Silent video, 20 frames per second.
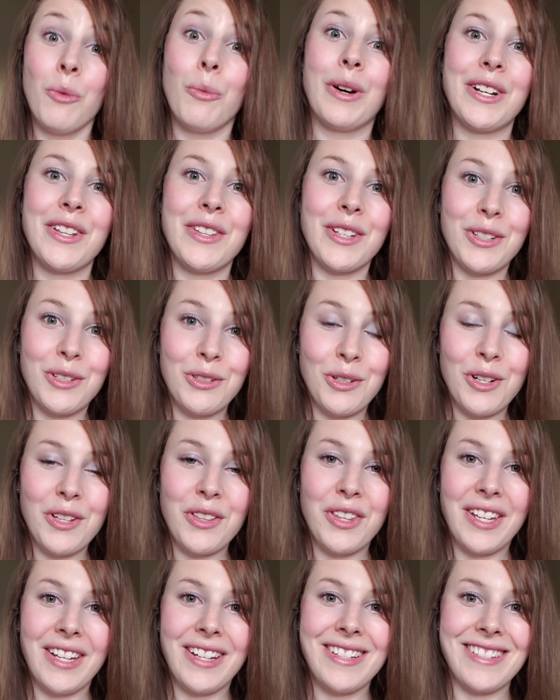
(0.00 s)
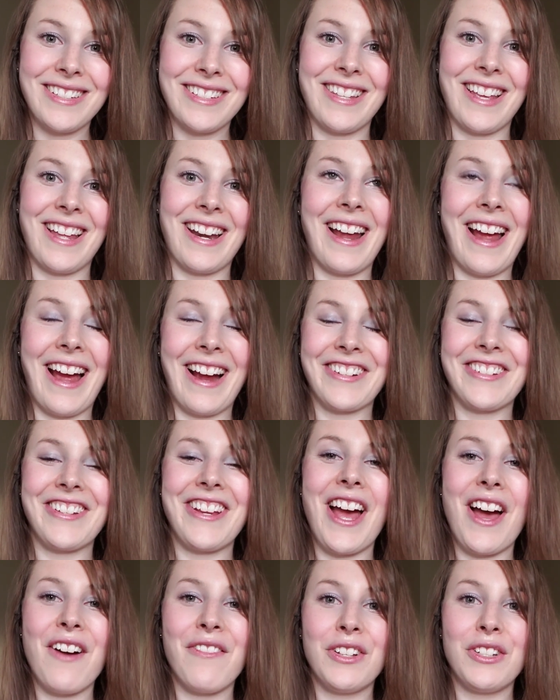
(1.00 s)
One of the cool things is that I
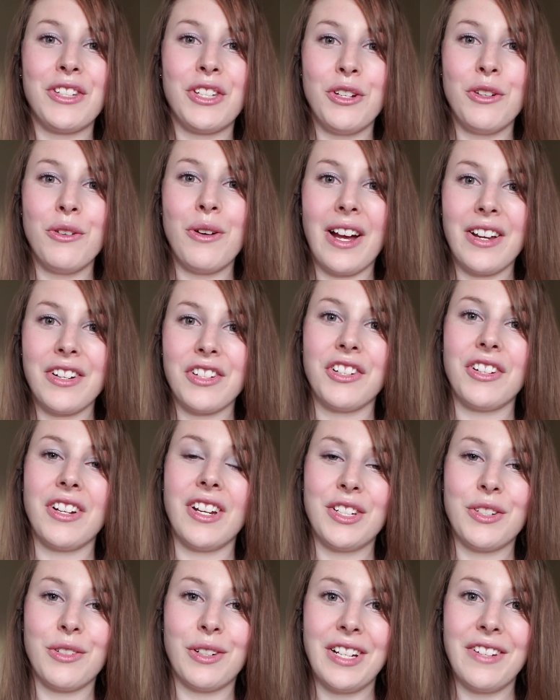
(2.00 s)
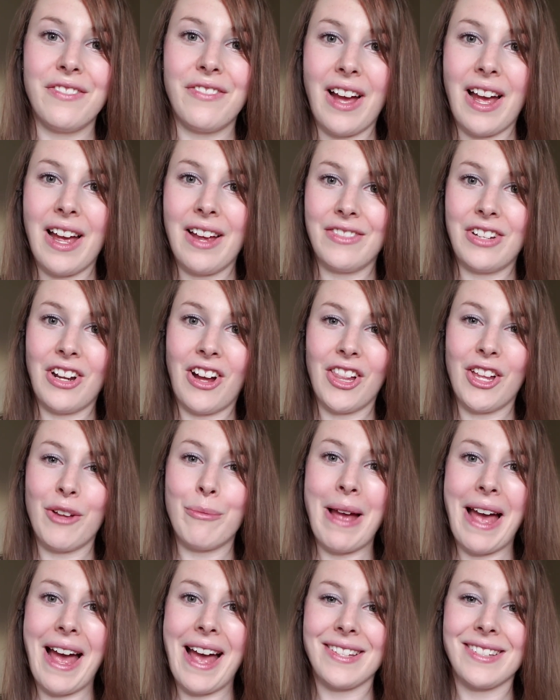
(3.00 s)
actually have a
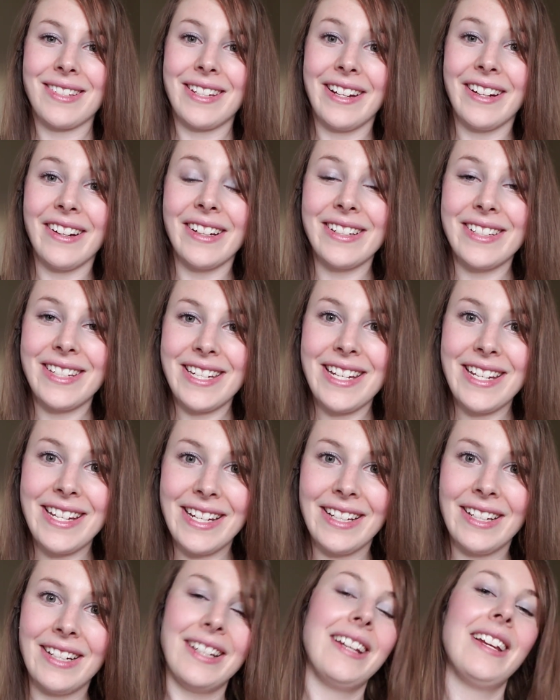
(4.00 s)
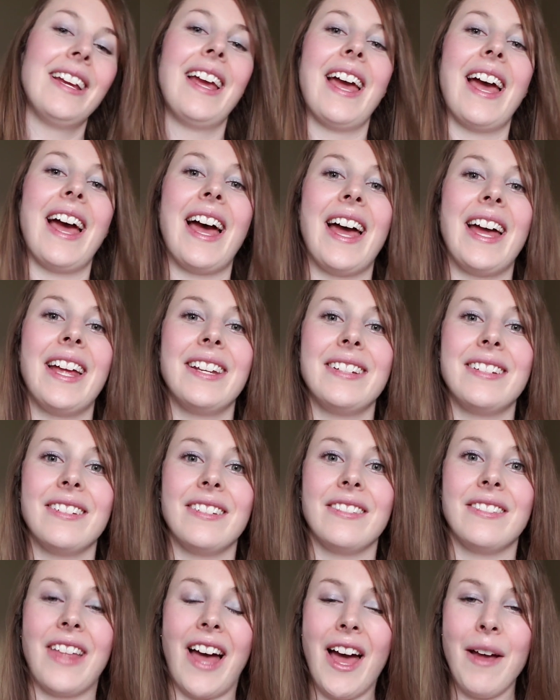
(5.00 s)
$225 pass guarantee. And
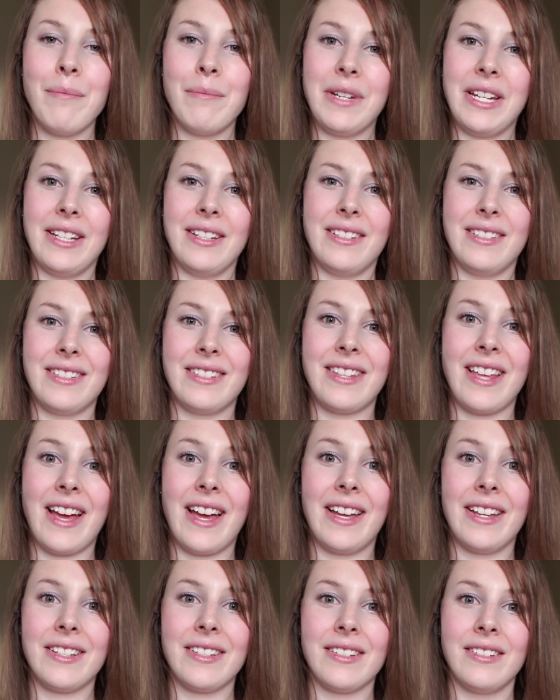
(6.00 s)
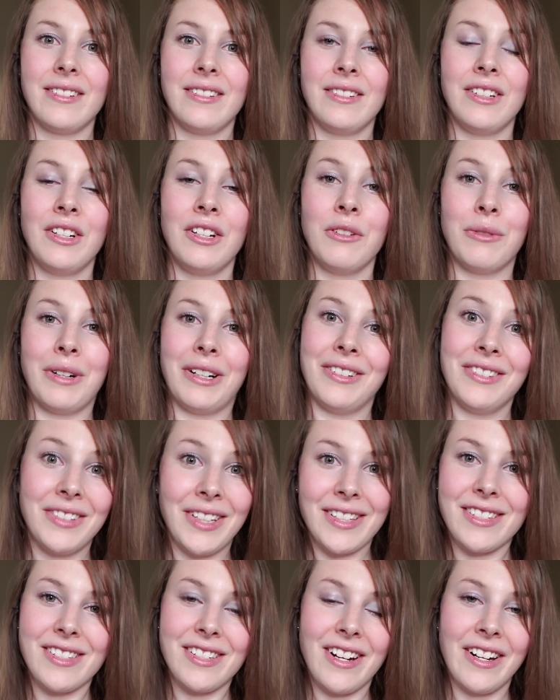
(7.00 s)
that means that, well,
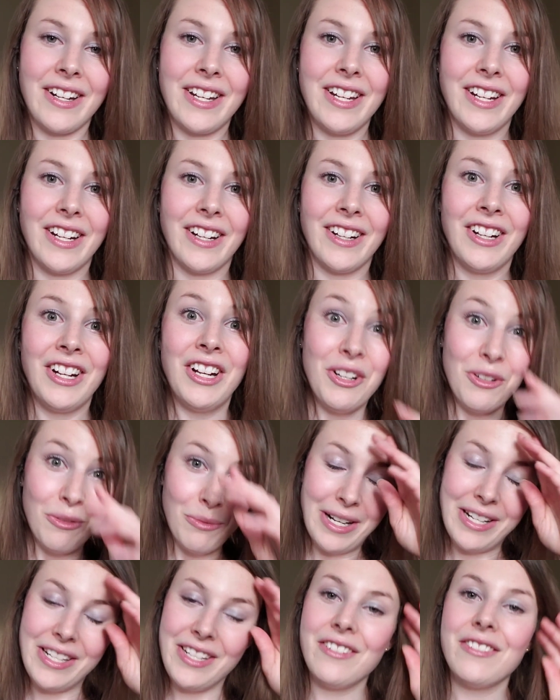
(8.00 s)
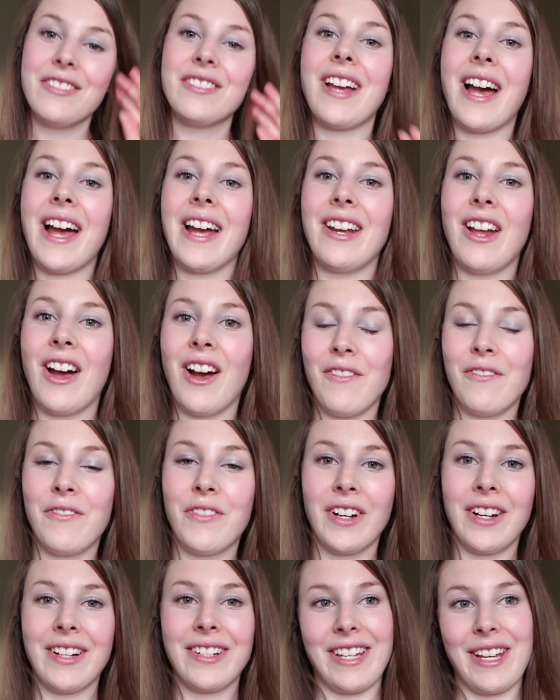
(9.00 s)
let's start here. When you sign up
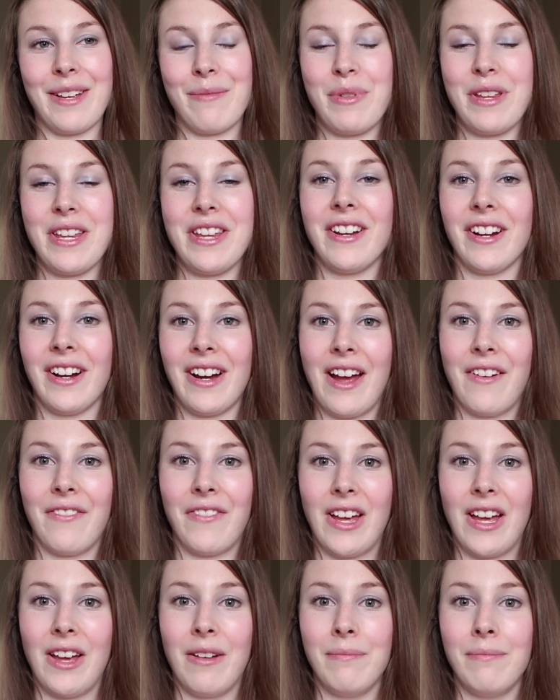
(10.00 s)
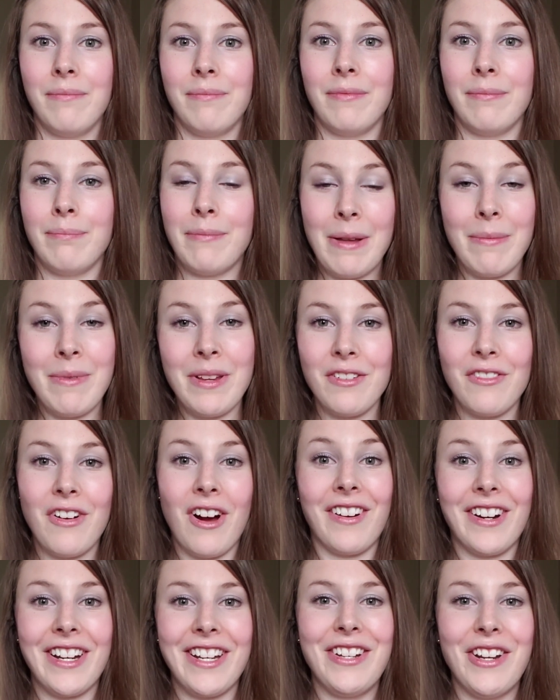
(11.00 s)
for Exam P or FM, maybe you
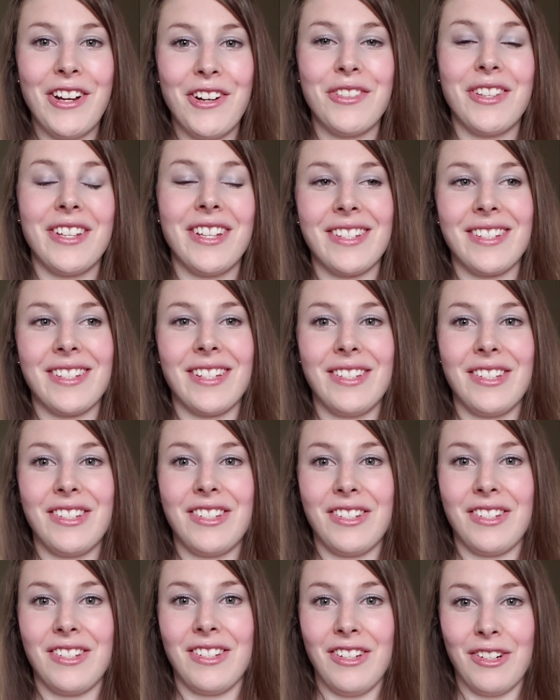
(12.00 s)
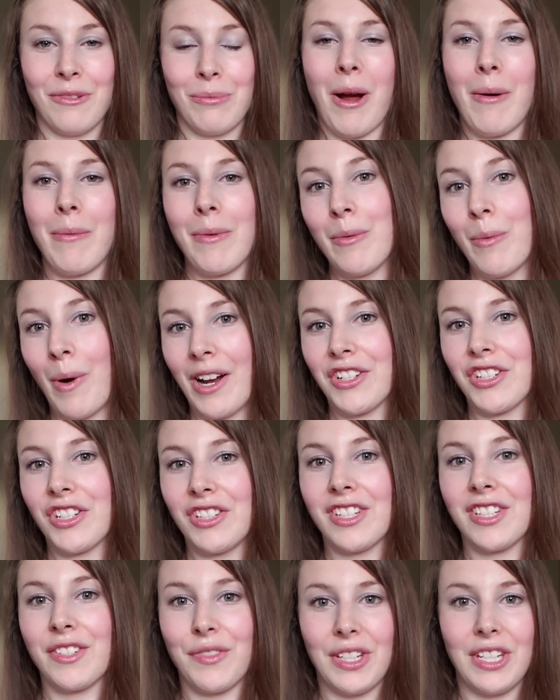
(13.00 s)
already know this since you're probably
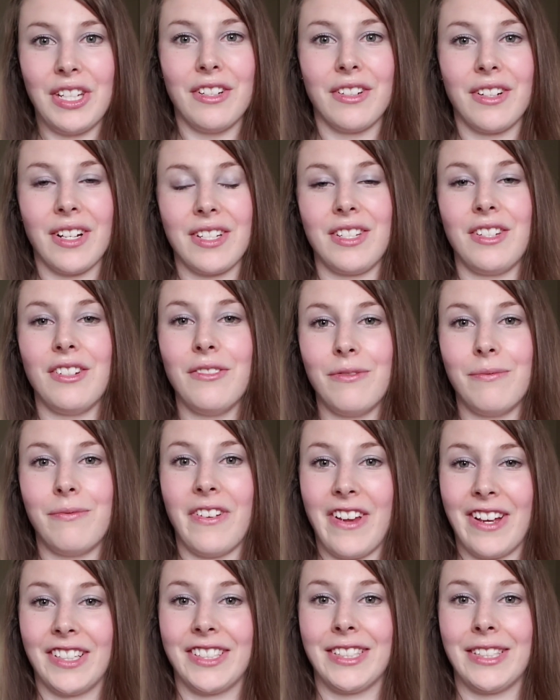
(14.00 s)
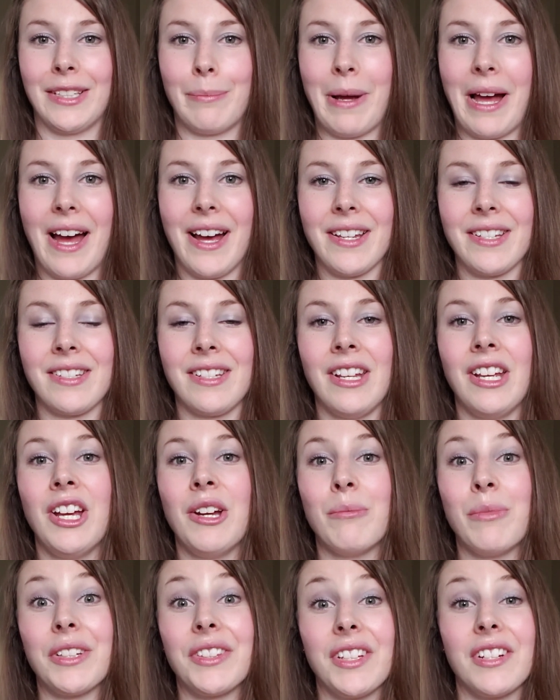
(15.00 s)
watching this video because you've failed in the past,
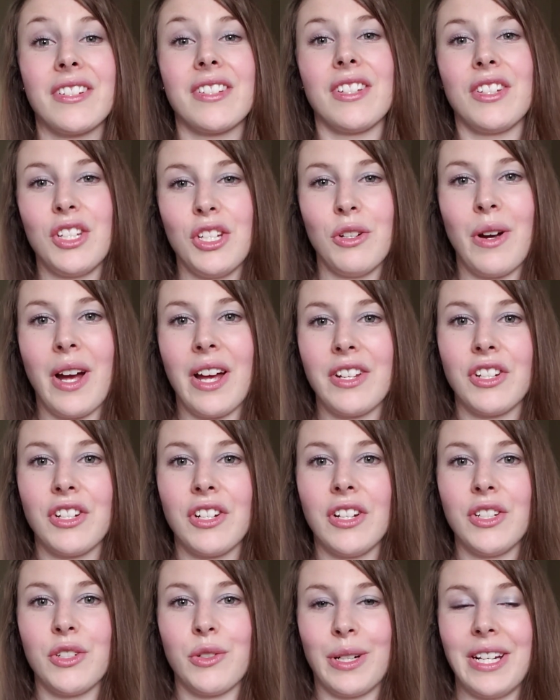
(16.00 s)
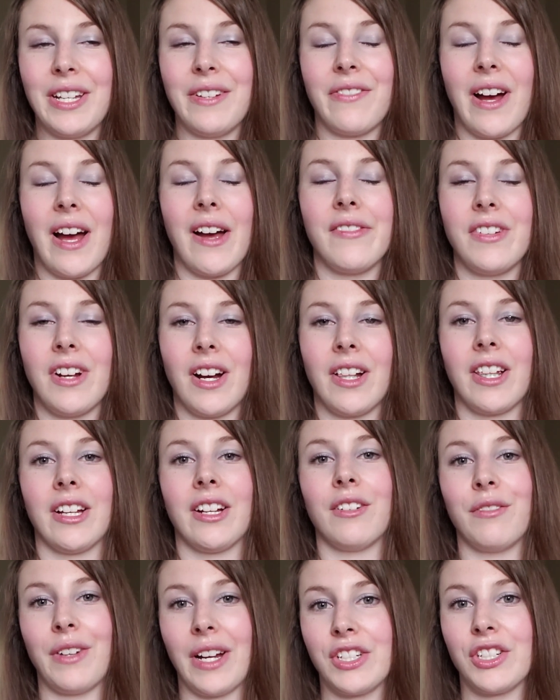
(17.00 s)
but there's a
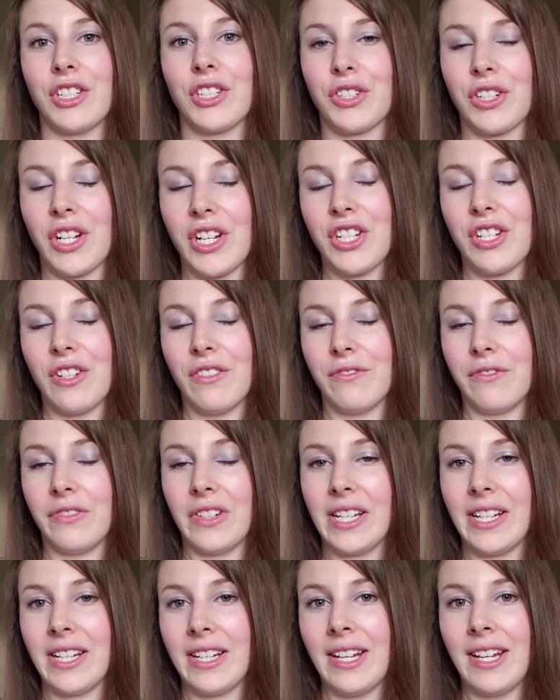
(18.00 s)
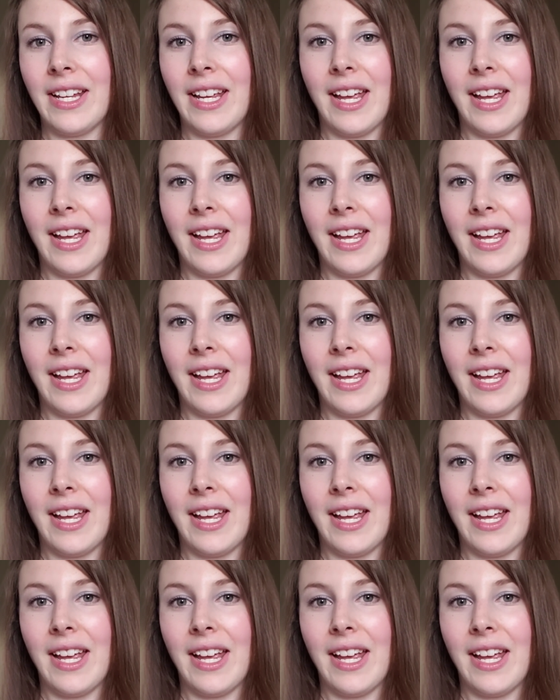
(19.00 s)
$225 registration fee.